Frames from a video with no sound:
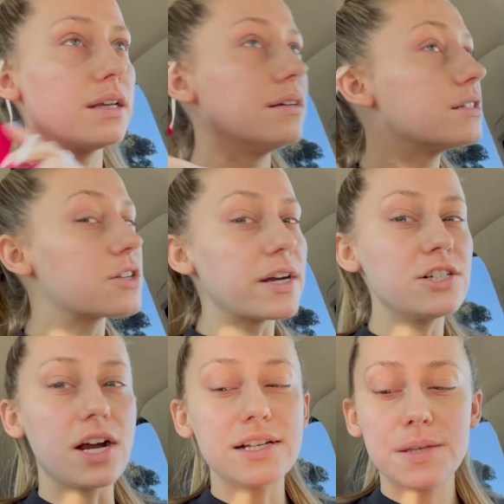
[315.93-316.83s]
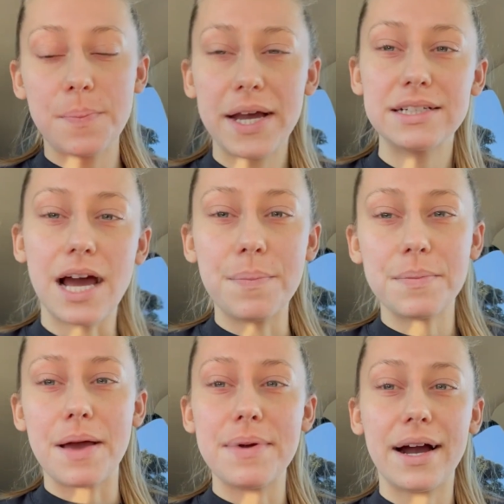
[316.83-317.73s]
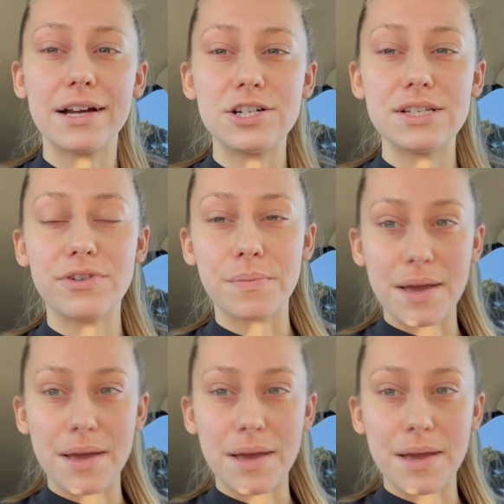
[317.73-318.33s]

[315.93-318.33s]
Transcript: So I just picked up my packages from my